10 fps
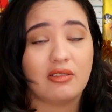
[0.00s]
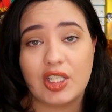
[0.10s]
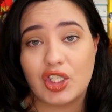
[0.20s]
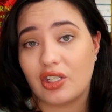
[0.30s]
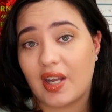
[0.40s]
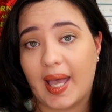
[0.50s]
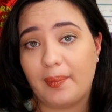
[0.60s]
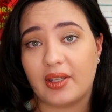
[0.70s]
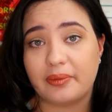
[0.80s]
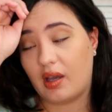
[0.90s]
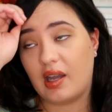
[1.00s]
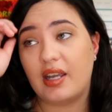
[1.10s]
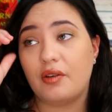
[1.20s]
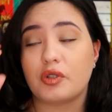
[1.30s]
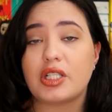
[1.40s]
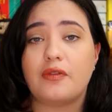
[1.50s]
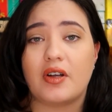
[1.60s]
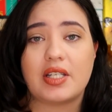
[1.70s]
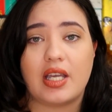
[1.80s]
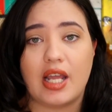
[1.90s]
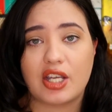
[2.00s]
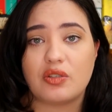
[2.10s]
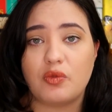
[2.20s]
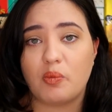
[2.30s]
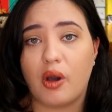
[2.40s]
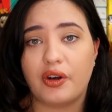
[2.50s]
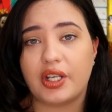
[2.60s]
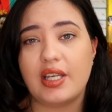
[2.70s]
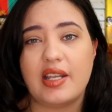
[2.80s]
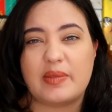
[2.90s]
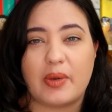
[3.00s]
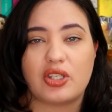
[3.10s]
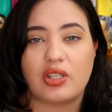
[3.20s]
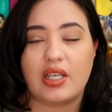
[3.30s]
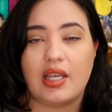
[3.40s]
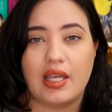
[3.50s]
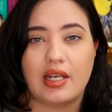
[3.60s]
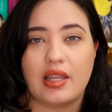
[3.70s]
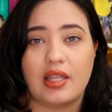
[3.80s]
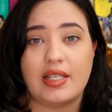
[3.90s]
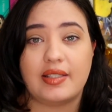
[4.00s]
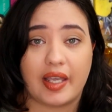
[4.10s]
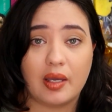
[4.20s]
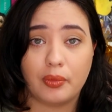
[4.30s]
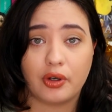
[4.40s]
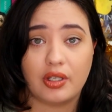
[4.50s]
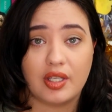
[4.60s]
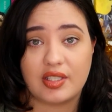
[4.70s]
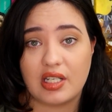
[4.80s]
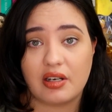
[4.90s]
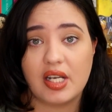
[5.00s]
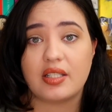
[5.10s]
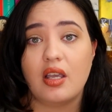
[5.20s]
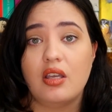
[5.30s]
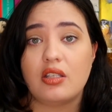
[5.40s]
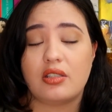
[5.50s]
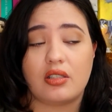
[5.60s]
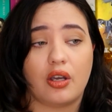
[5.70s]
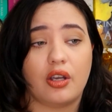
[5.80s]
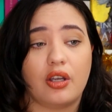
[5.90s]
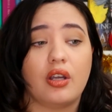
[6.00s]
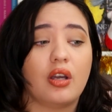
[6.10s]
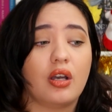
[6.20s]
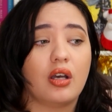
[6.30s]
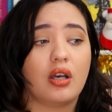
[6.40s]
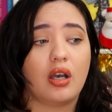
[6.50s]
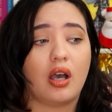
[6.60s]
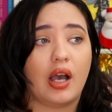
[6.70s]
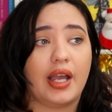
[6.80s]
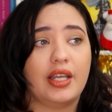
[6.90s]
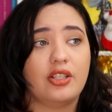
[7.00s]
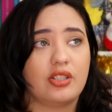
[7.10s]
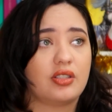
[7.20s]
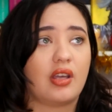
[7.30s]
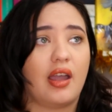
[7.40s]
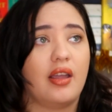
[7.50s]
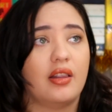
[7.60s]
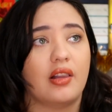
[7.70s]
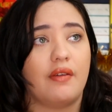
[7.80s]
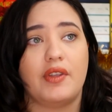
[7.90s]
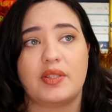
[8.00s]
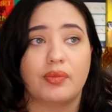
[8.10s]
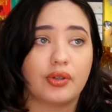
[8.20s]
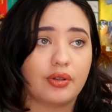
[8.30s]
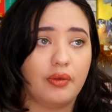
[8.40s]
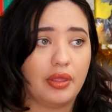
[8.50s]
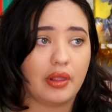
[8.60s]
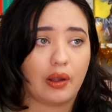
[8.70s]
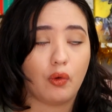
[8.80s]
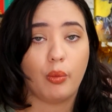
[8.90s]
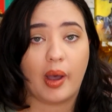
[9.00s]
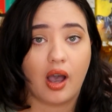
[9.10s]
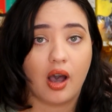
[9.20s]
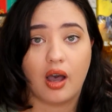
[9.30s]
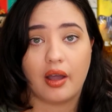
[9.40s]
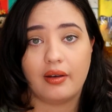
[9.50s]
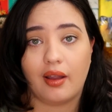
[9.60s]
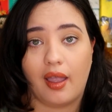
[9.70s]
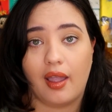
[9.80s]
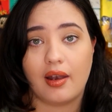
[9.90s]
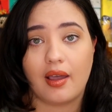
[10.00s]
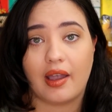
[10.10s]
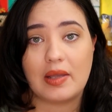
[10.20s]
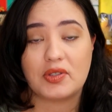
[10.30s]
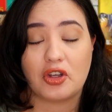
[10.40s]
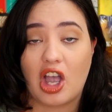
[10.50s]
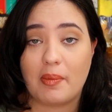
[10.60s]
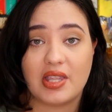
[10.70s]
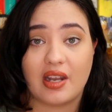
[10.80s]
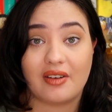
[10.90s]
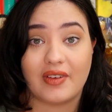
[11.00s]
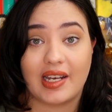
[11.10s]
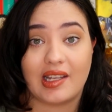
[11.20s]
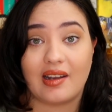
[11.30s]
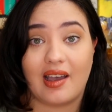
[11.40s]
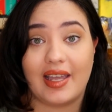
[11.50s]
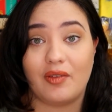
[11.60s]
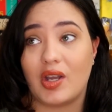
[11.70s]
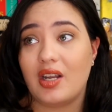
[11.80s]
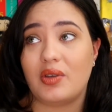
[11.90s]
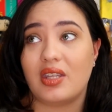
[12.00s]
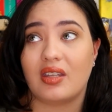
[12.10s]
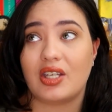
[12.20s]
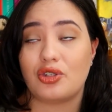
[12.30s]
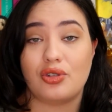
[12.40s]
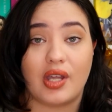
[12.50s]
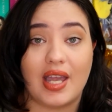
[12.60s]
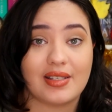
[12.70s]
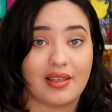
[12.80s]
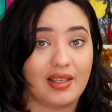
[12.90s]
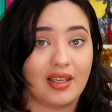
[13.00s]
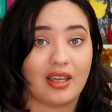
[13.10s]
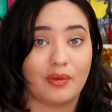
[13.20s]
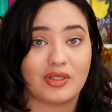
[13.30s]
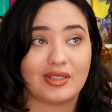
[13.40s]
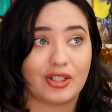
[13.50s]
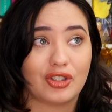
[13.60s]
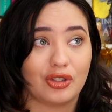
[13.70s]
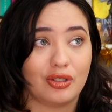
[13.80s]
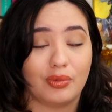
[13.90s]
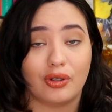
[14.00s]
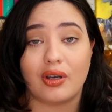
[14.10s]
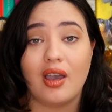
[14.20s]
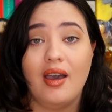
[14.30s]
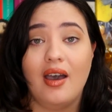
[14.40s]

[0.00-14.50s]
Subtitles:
it shouldn't happen. I really felt a connection with Morrigan, especially in the second book in the series, so I love this book with like all my heart, and I am so happy that I read it. I read it within like 2 days, I think. It was such a good book.